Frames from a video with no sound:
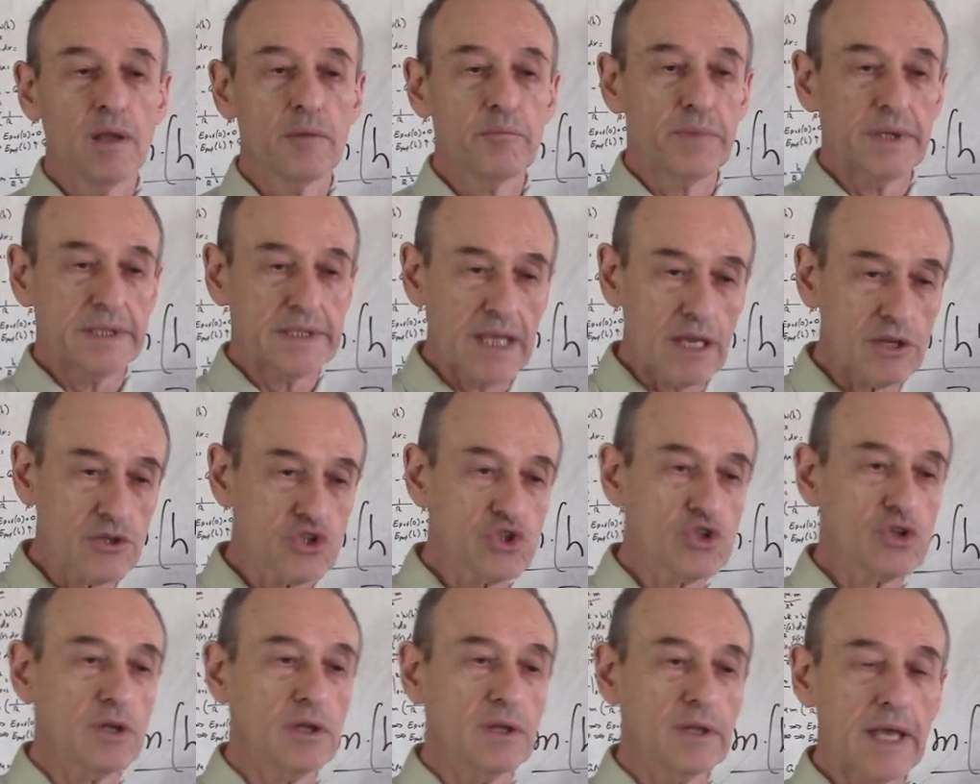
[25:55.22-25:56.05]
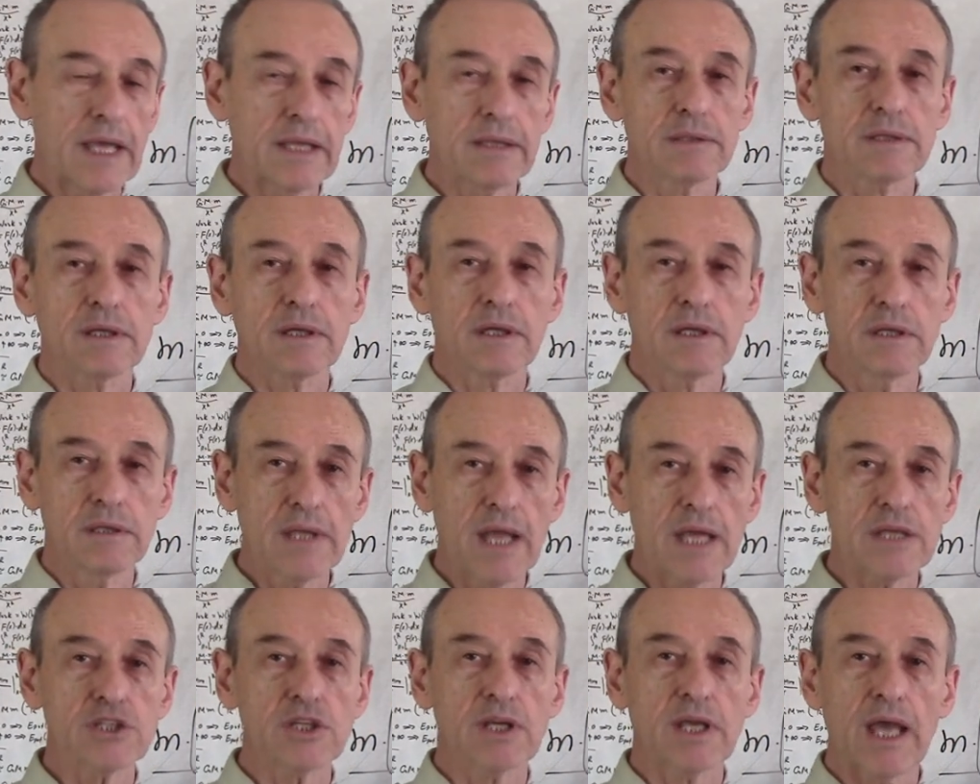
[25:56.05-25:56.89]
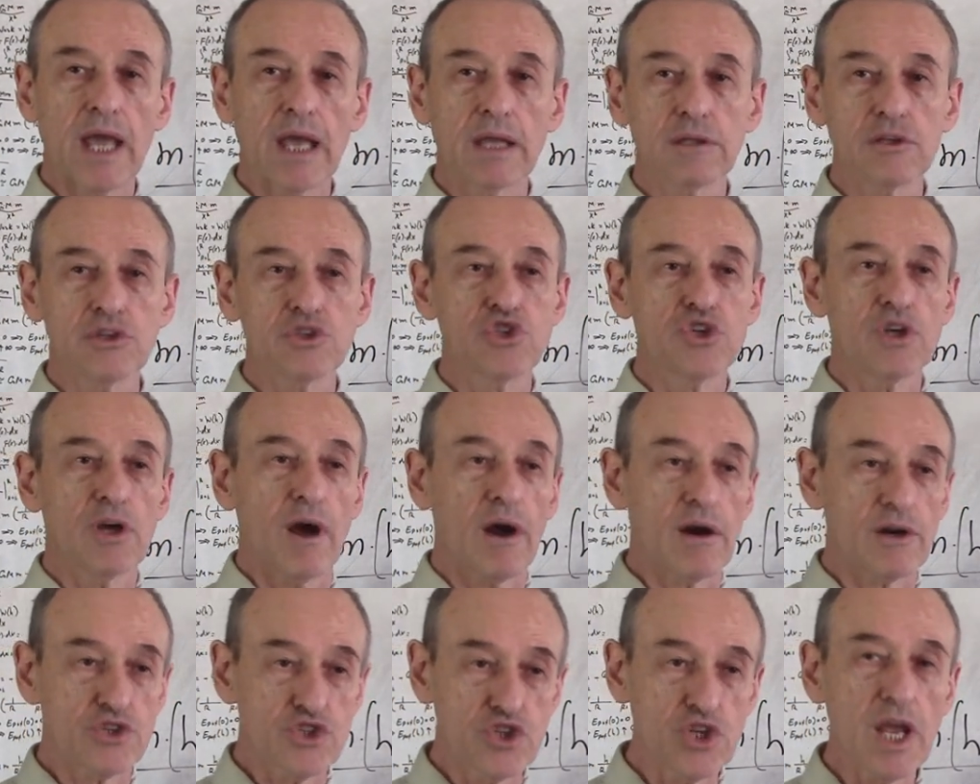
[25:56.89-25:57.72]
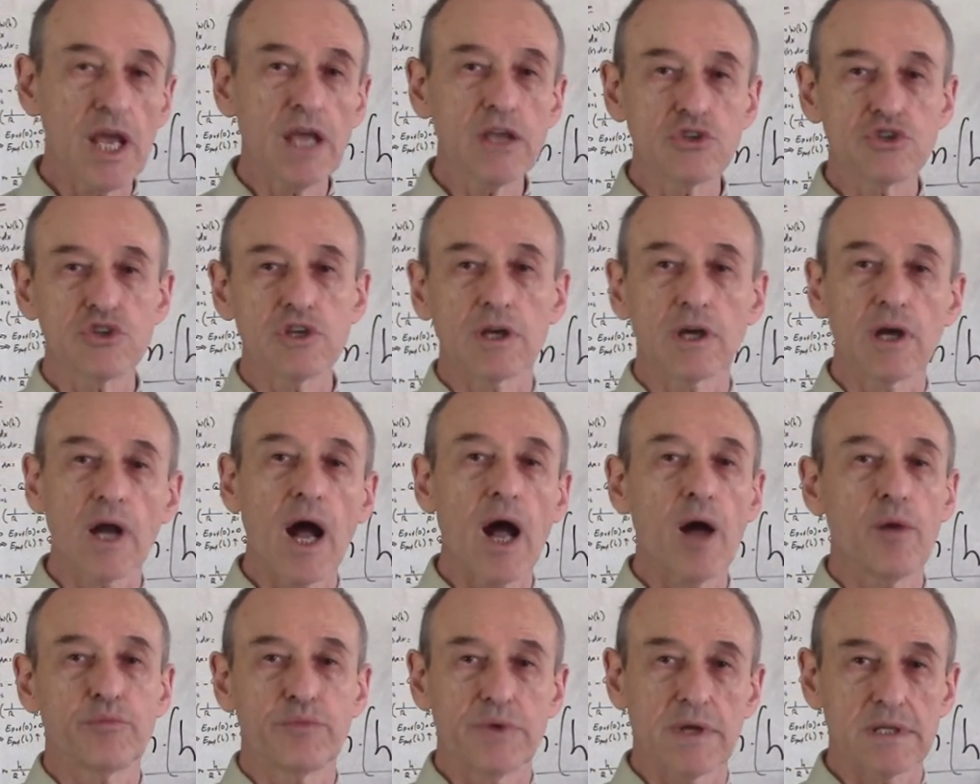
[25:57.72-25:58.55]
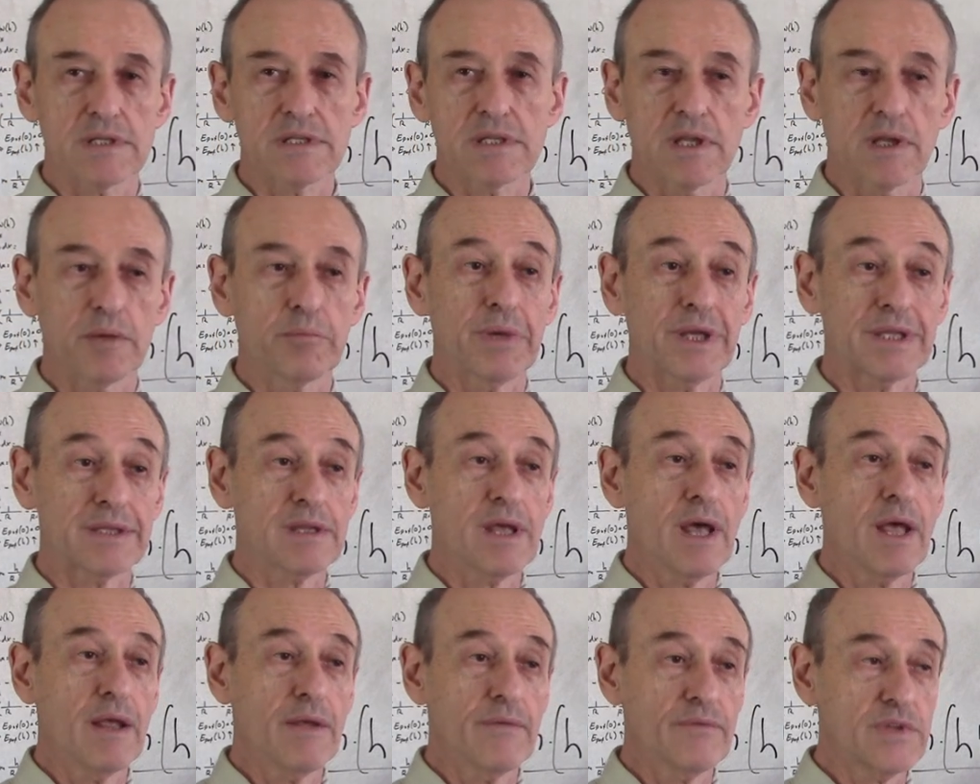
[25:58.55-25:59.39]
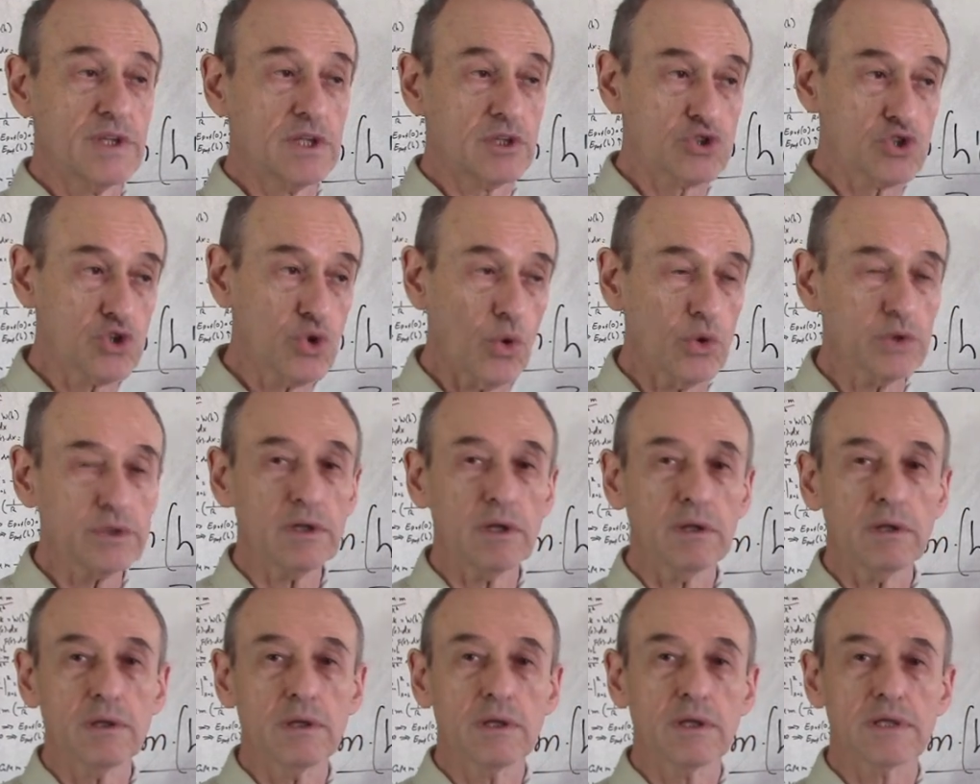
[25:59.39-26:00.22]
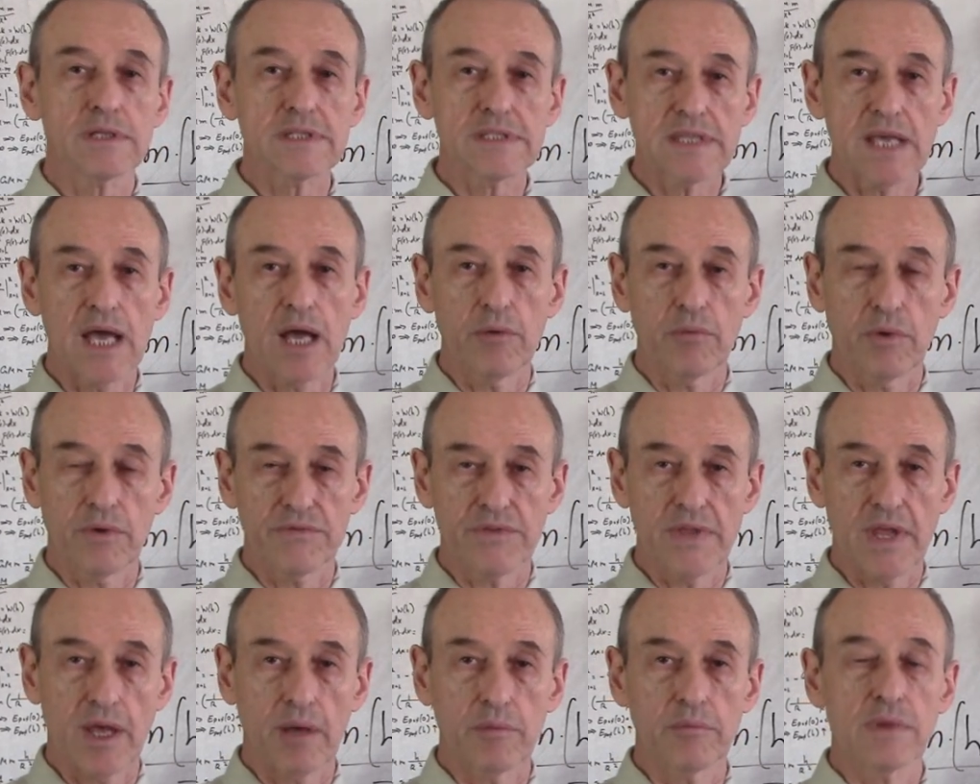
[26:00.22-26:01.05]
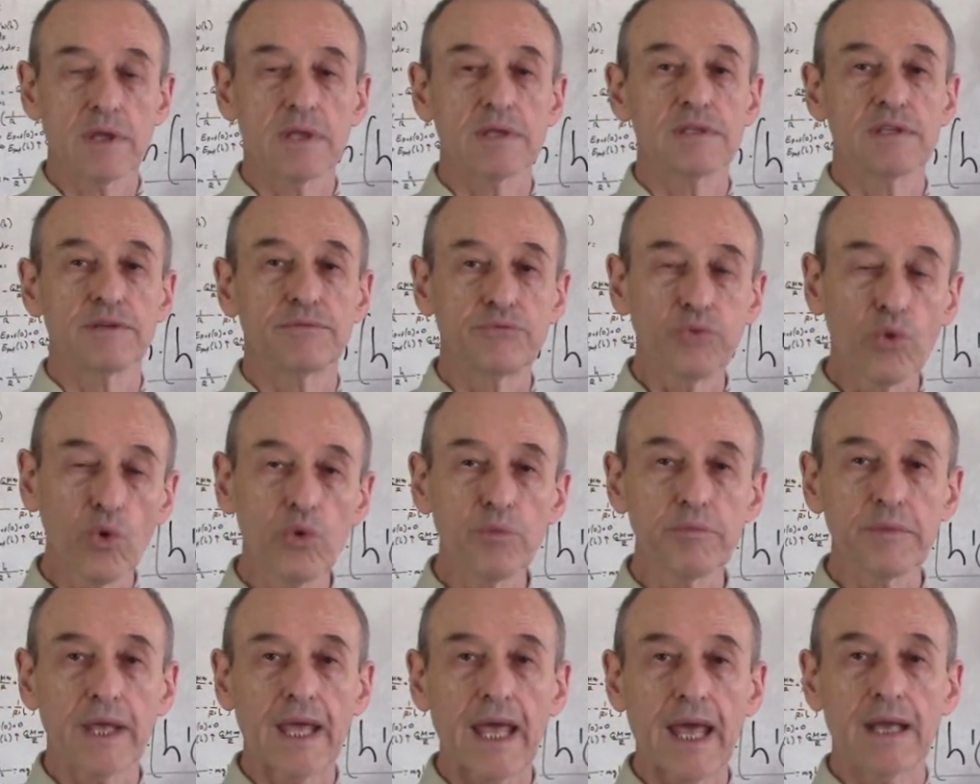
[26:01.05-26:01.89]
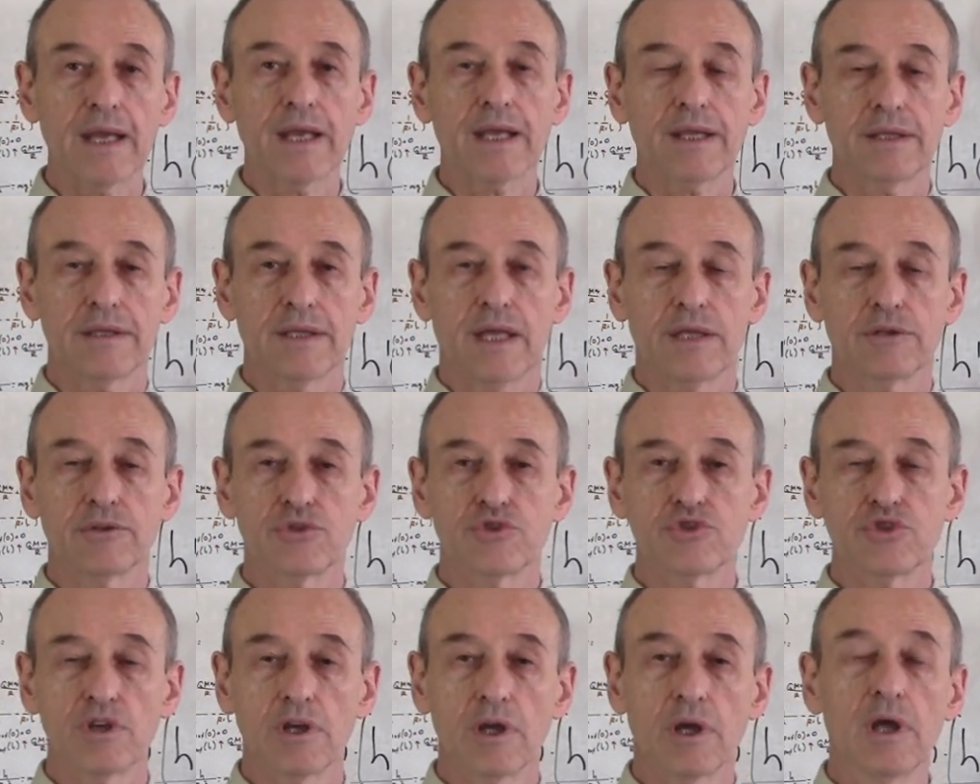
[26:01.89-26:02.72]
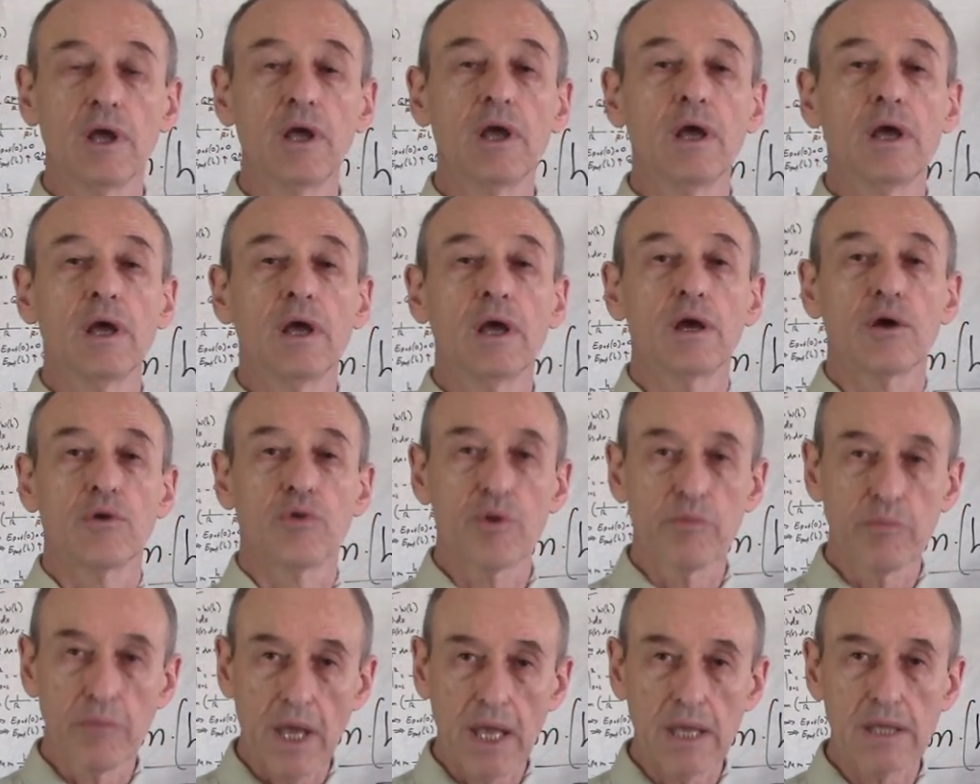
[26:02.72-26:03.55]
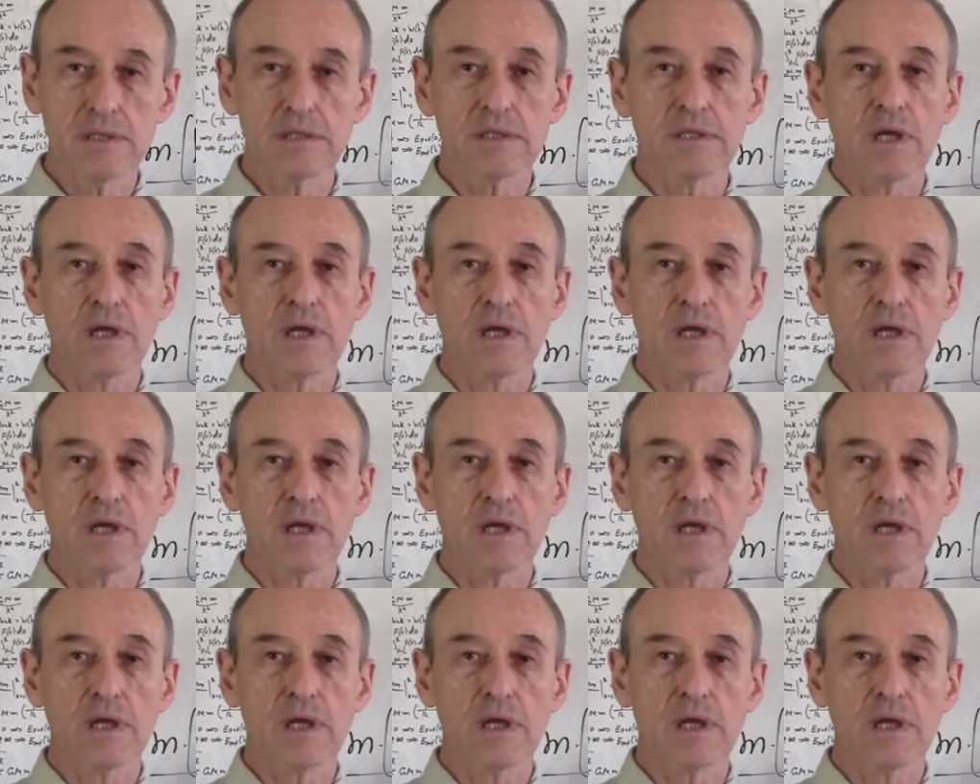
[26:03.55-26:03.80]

potential and kinetic energy are changing, obviously, but the total sum of them, the full mechanical energy, remains